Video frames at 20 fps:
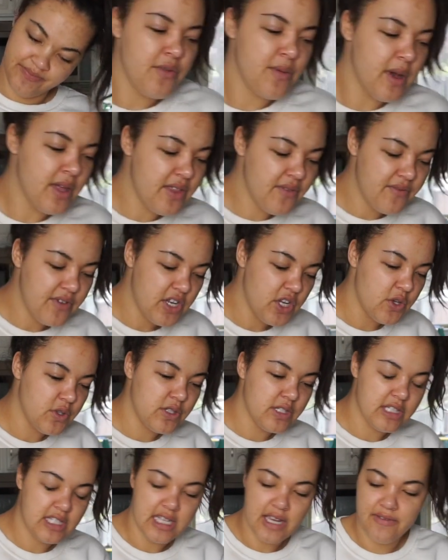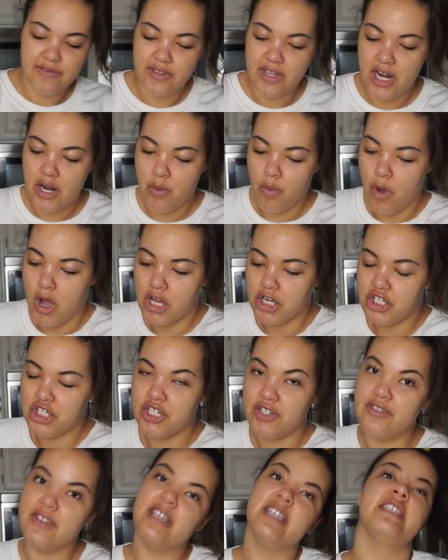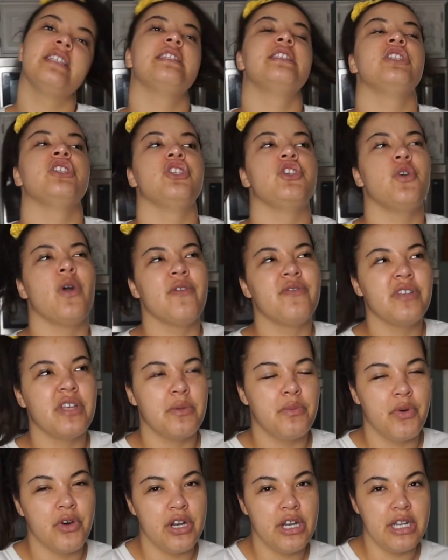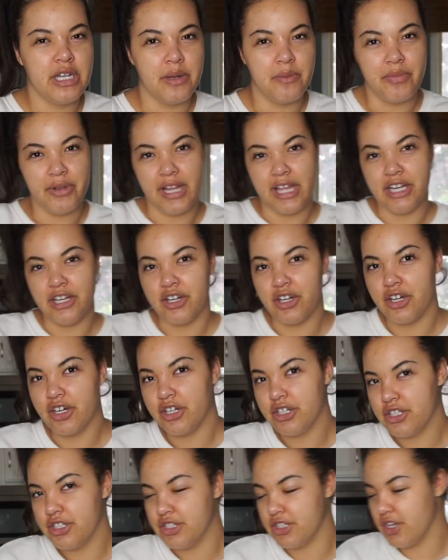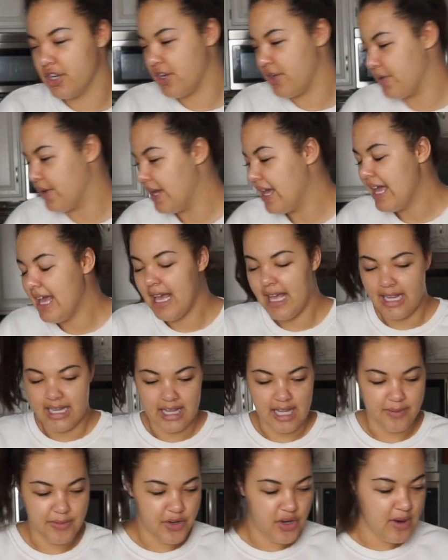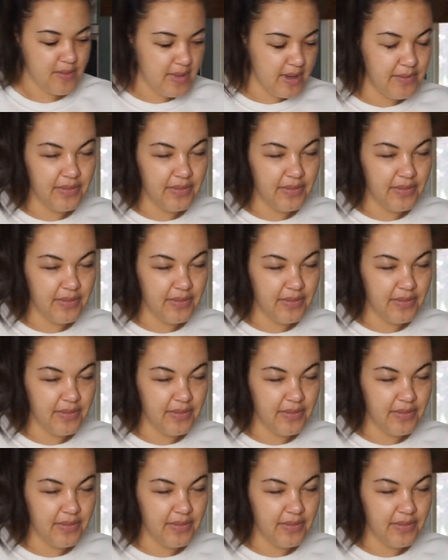From all the videos and stuff that I watched of this, you have to like put it in a blender, so let me grab my